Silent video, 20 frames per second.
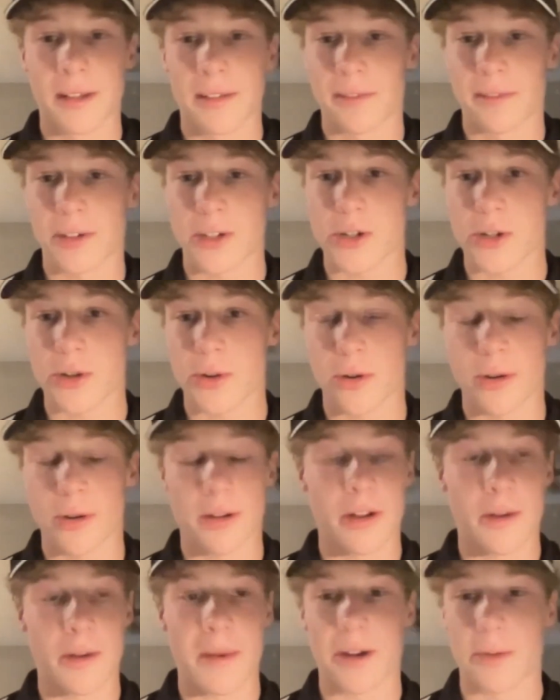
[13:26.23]
for sure,
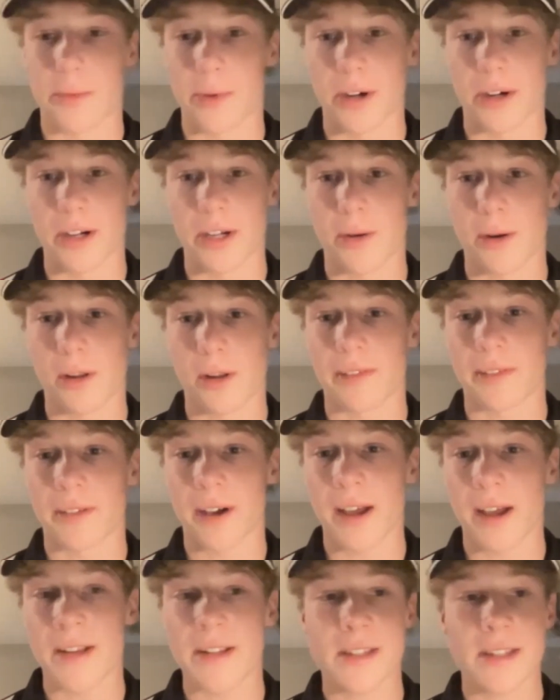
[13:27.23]
no matter where he
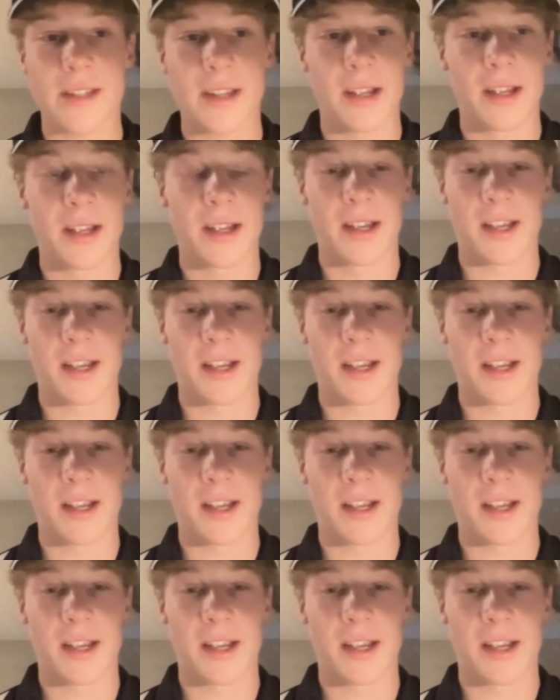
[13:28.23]
qualifies,